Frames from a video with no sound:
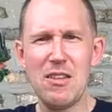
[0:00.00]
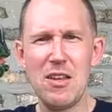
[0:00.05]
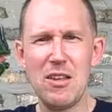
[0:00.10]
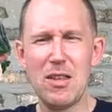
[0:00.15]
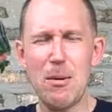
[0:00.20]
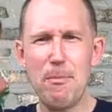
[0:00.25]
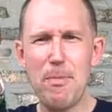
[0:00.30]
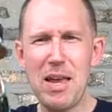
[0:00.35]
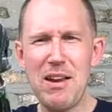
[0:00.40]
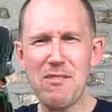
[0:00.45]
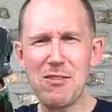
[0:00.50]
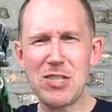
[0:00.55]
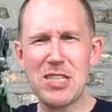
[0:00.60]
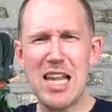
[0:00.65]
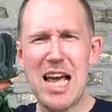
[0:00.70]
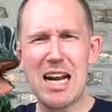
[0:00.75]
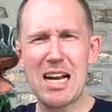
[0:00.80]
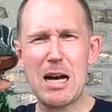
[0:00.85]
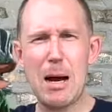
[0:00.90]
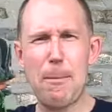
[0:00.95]
The the
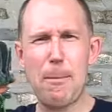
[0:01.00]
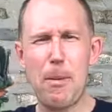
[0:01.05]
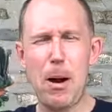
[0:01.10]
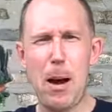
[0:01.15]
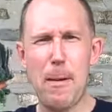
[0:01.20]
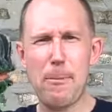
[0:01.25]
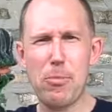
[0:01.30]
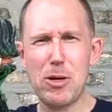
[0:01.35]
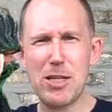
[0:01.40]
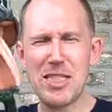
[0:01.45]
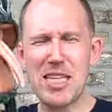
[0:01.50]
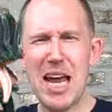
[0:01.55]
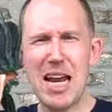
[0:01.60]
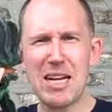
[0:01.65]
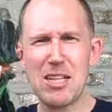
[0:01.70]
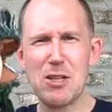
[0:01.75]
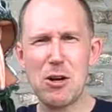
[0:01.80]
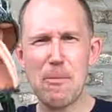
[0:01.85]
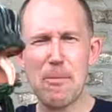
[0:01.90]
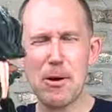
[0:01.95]
beaver's like a, a
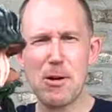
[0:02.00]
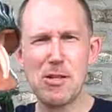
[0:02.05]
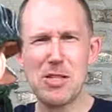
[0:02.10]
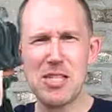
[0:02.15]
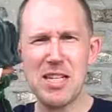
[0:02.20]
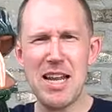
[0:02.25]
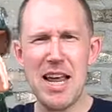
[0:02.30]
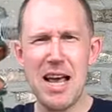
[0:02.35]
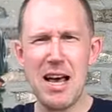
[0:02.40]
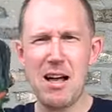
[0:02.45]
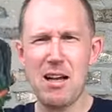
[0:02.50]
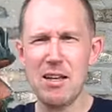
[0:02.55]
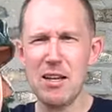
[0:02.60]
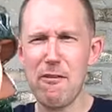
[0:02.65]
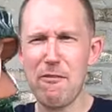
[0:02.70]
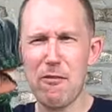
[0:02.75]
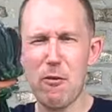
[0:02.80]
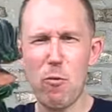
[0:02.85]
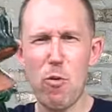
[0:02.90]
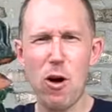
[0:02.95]
protector
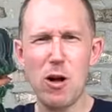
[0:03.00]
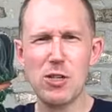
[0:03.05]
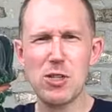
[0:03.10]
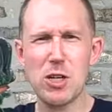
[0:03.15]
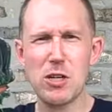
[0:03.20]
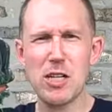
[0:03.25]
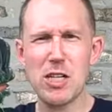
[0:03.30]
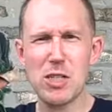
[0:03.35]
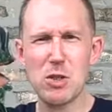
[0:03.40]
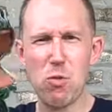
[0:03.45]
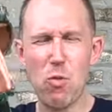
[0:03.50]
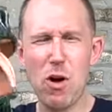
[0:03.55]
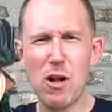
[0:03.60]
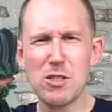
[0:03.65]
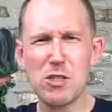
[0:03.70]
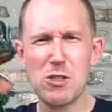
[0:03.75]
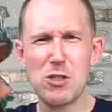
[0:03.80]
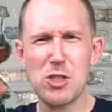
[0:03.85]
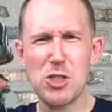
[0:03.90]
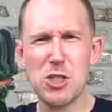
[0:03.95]
personality for Walter because
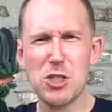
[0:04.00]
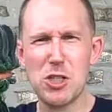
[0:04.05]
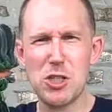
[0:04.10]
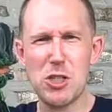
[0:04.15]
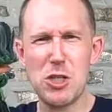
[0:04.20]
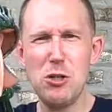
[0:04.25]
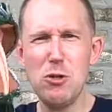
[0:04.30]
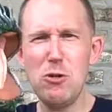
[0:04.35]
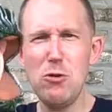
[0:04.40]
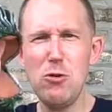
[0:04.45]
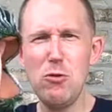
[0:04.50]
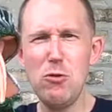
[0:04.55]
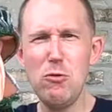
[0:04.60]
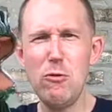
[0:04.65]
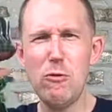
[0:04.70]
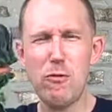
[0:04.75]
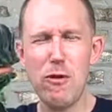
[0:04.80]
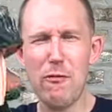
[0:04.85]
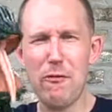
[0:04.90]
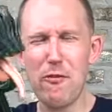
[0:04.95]
Walter's just
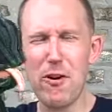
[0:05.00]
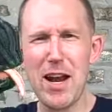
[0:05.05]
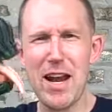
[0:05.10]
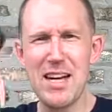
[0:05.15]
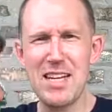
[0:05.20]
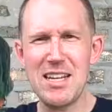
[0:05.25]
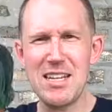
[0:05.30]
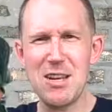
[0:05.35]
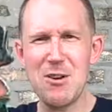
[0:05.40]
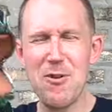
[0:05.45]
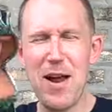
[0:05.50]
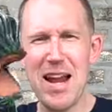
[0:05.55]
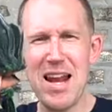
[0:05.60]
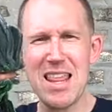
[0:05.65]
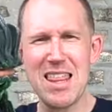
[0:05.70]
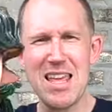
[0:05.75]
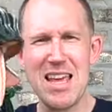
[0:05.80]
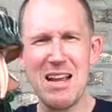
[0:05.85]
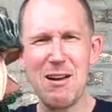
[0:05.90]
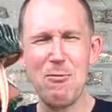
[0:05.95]
too afraid to do
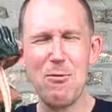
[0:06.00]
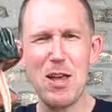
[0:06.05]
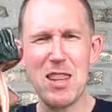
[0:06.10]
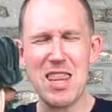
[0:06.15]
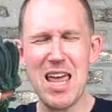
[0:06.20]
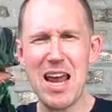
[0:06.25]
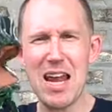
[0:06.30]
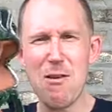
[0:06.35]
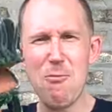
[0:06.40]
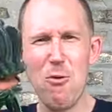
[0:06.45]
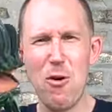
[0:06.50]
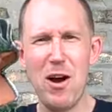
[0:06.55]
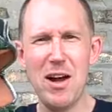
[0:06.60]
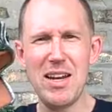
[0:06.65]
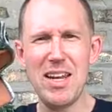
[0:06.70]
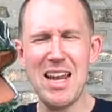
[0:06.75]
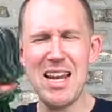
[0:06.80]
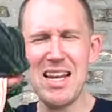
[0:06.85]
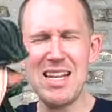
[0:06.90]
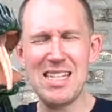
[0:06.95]
anything with
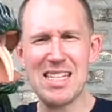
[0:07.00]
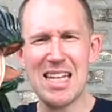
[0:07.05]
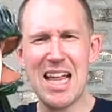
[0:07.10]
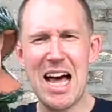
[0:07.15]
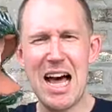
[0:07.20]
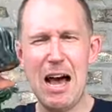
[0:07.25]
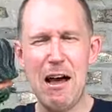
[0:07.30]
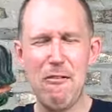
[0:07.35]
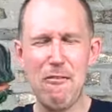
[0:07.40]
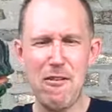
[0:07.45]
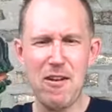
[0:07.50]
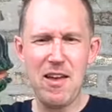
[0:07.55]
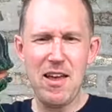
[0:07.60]
anyone in his life.